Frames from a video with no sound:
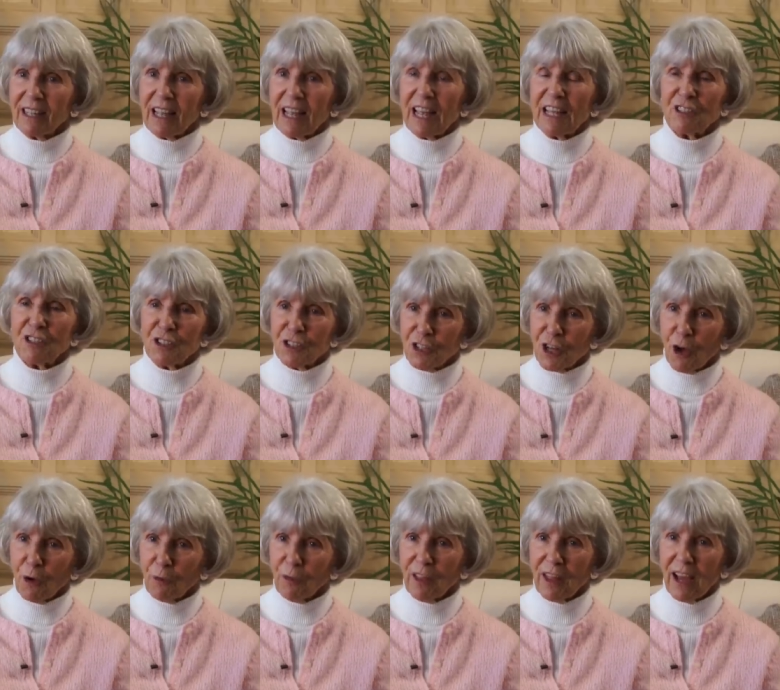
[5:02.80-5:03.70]
and to
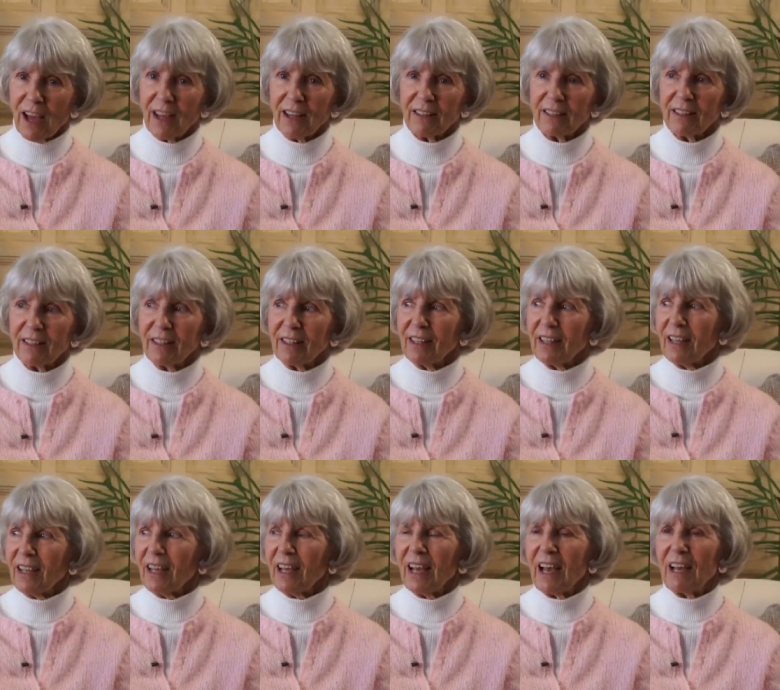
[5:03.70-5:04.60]
know that,
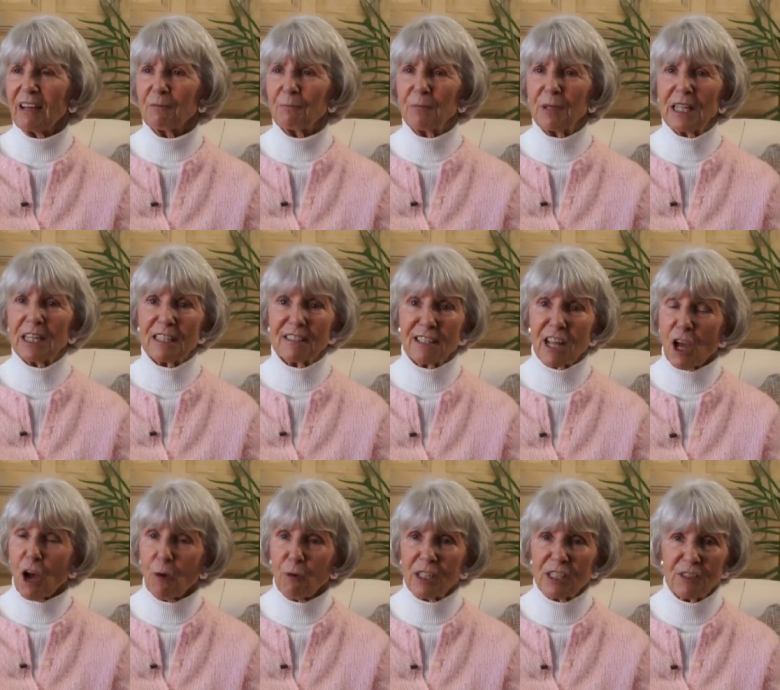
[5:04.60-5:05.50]
because I
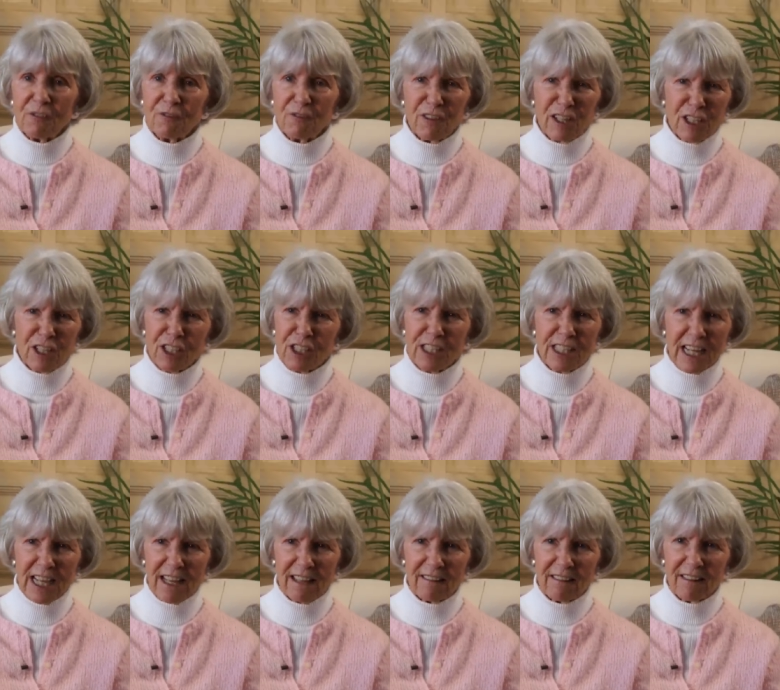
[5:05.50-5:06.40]
always feared
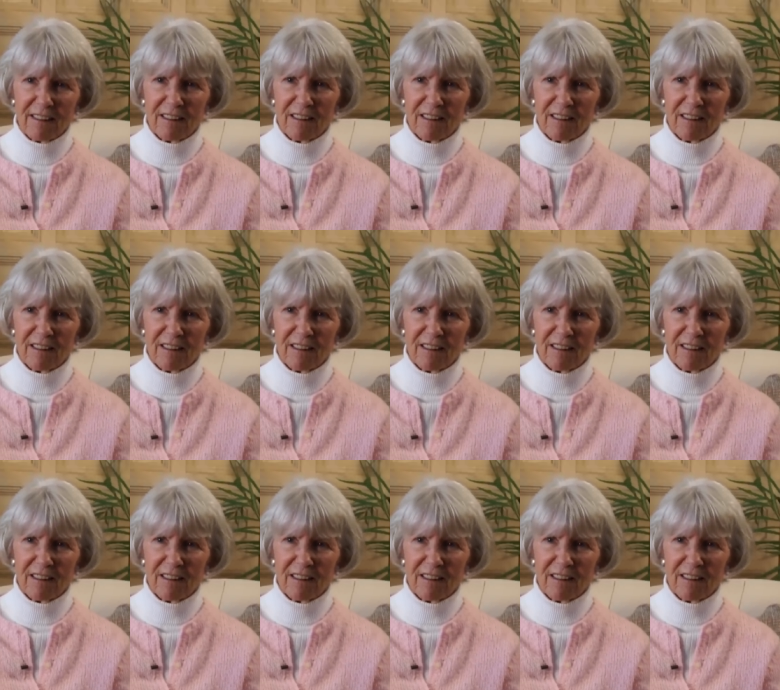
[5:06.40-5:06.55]
death.